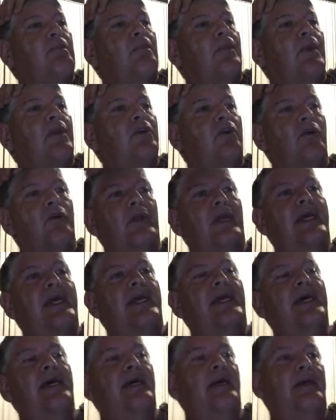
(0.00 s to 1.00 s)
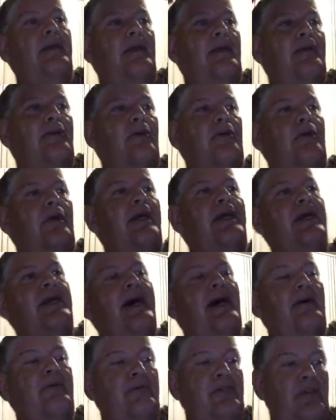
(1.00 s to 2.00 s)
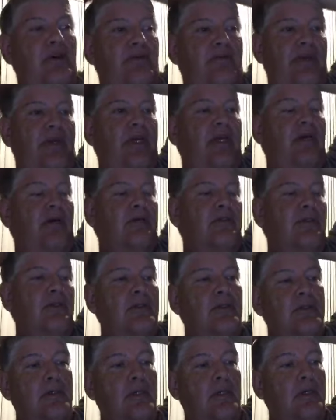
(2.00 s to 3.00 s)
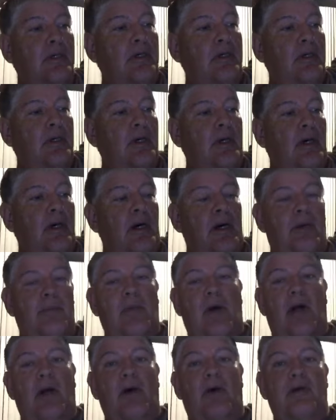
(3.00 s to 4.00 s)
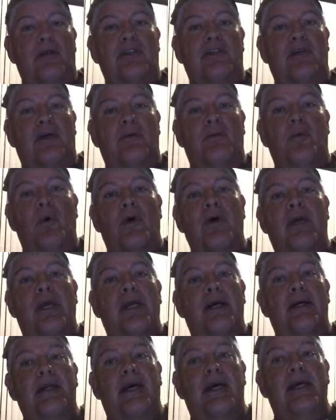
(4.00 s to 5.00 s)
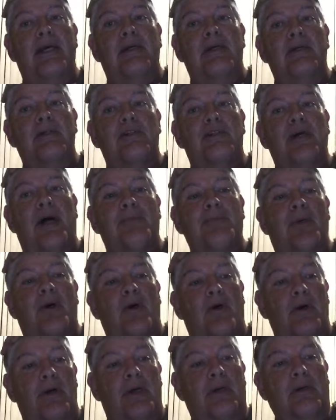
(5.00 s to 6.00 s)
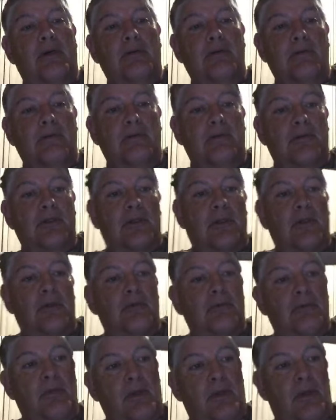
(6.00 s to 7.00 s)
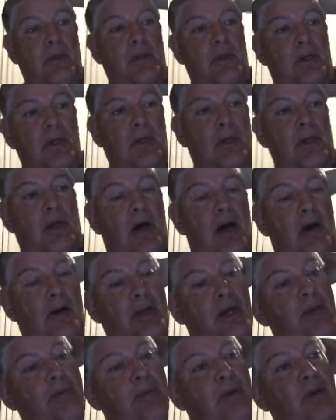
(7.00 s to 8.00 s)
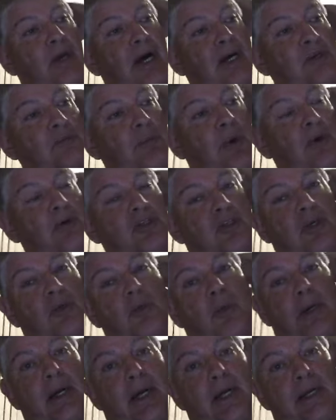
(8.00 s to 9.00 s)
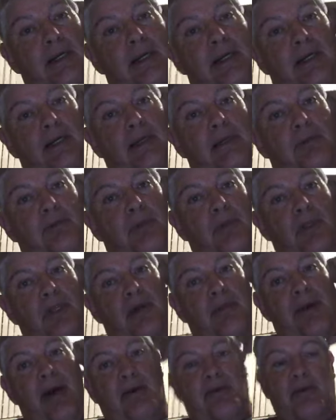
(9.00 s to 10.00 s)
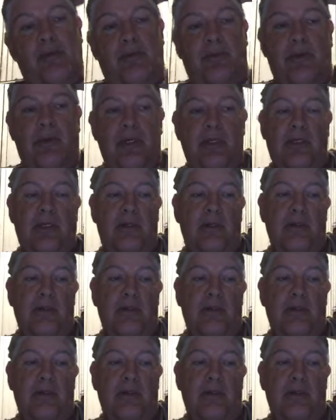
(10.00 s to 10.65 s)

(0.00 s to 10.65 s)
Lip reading: your lead in and your lead out to your videos. I also am working on a shop card, so I'll keep you guys posted when I put them out to print.